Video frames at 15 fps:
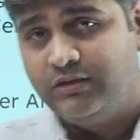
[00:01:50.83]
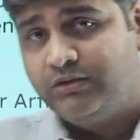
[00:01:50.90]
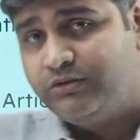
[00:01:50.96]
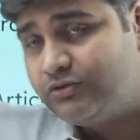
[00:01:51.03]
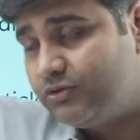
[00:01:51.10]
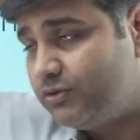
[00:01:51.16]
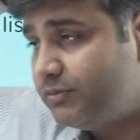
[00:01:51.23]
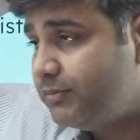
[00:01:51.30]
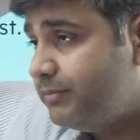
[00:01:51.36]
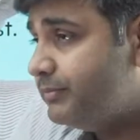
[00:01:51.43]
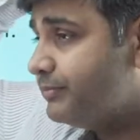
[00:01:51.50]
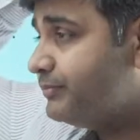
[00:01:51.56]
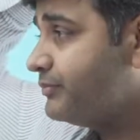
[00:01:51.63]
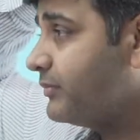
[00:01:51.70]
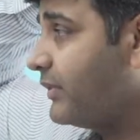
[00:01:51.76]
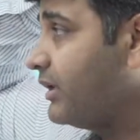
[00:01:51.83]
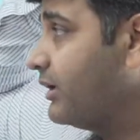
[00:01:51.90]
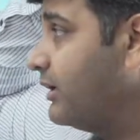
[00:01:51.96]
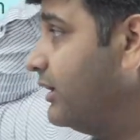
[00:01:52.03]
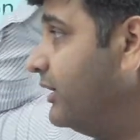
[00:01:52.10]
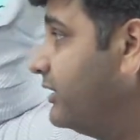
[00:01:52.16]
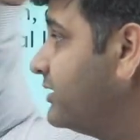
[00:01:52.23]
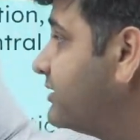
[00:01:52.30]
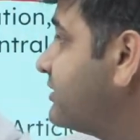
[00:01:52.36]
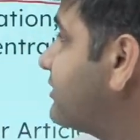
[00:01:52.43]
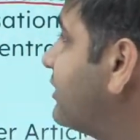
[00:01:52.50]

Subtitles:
So it is